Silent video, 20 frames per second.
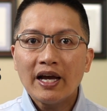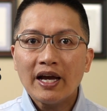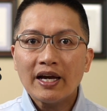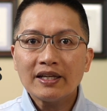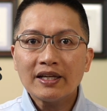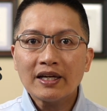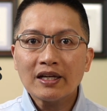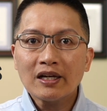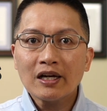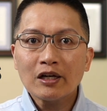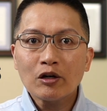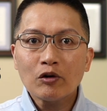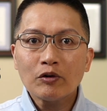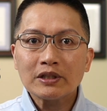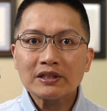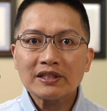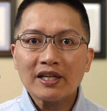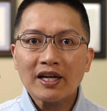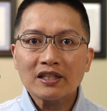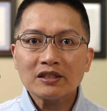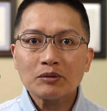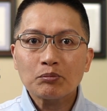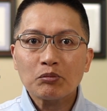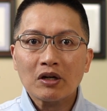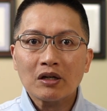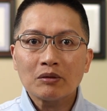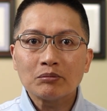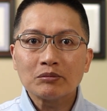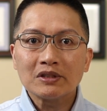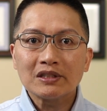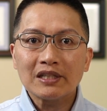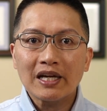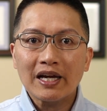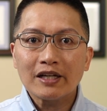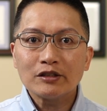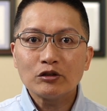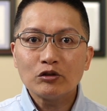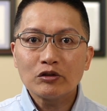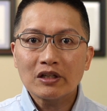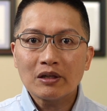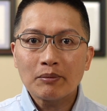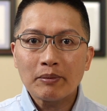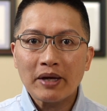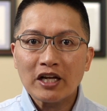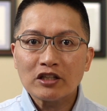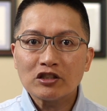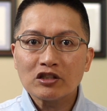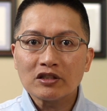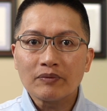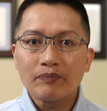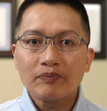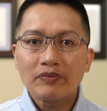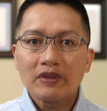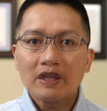and he had ongoing tax problems, as you can imagine.